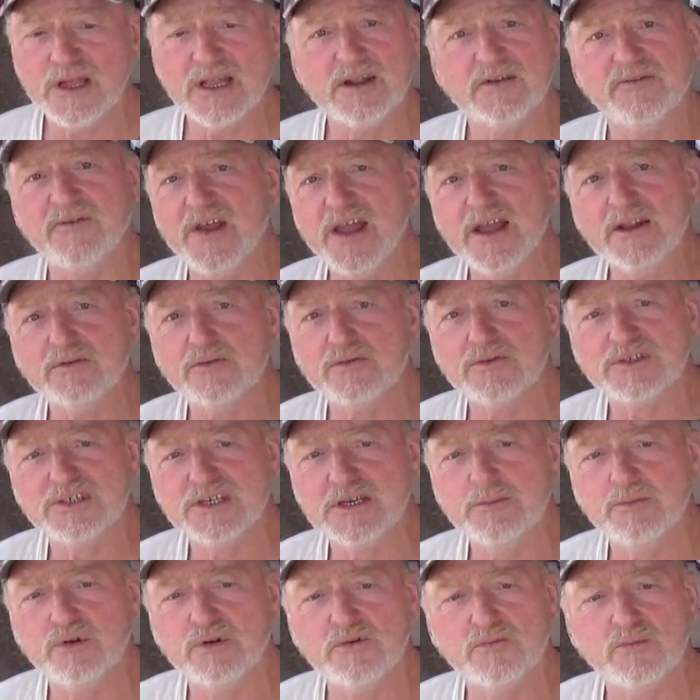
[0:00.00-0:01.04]
And if Andrew
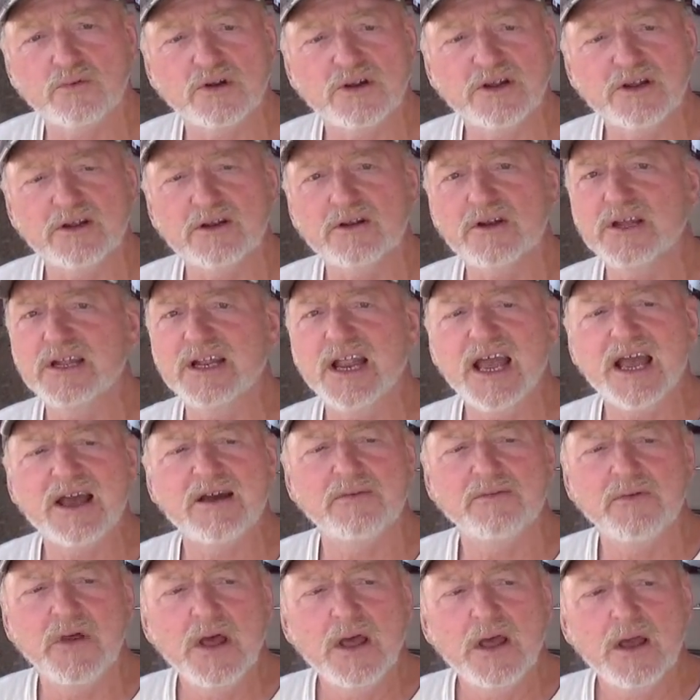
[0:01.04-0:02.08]
Zimmern were here, he'd have.
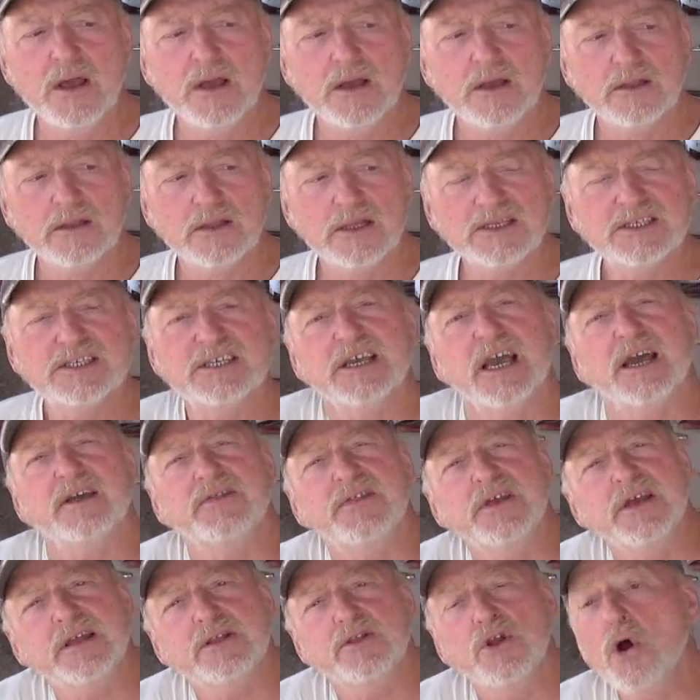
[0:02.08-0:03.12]
Let's see. I
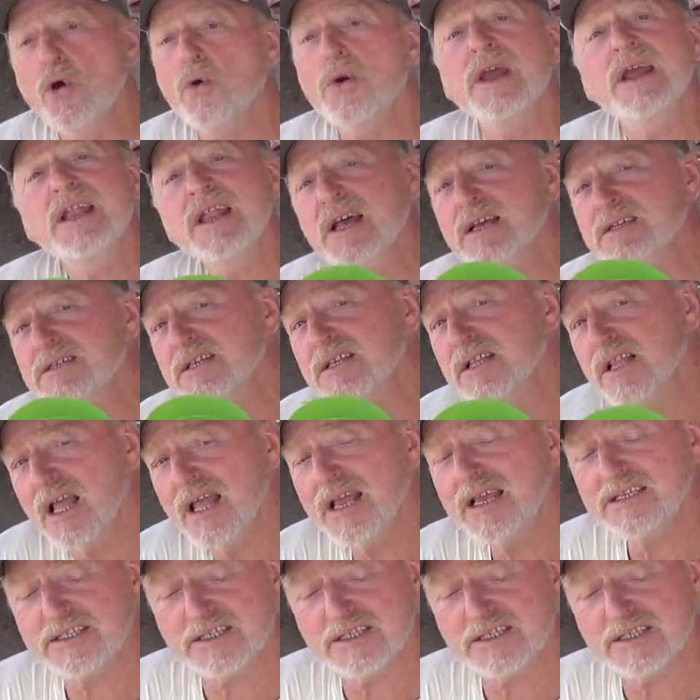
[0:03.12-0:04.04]
think no, he doesn't like